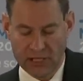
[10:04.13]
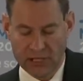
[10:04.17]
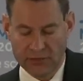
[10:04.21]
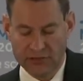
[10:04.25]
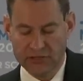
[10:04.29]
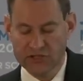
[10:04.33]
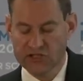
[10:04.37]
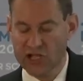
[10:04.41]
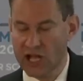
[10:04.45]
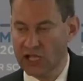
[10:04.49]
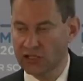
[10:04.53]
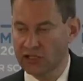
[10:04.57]

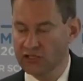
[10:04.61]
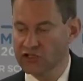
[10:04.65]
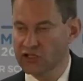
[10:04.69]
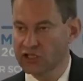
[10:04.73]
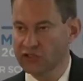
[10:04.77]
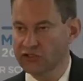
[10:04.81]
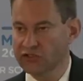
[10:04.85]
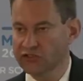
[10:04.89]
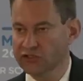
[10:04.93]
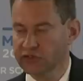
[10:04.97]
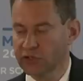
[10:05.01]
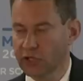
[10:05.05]
The
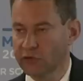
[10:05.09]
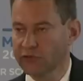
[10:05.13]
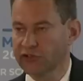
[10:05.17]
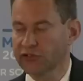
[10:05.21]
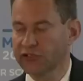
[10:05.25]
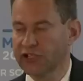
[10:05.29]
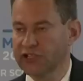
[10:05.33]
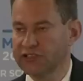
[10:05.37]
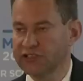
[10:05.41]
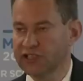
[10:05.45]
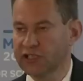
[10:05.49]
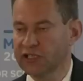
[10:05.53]
challenges of
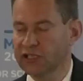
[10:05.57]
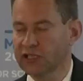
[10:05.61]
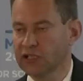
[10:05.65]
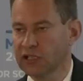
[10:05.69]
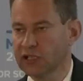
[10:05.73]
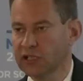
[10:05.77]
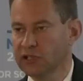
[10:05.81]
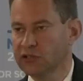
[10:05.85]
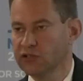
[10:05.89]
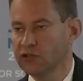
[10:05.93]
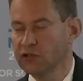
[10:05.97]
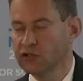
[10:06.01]
creating
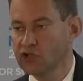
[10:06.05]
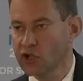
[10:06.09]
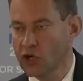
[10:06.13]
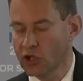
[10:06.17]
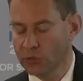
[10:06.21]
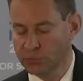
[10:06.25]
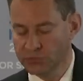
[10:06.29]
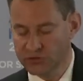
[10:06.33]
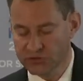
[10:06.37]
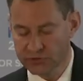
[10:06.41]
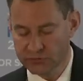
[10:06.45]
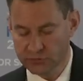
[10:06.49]
new
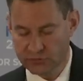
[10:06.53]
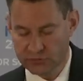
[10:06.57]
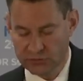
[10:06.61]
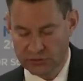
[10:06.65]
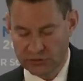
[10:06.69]
jobs,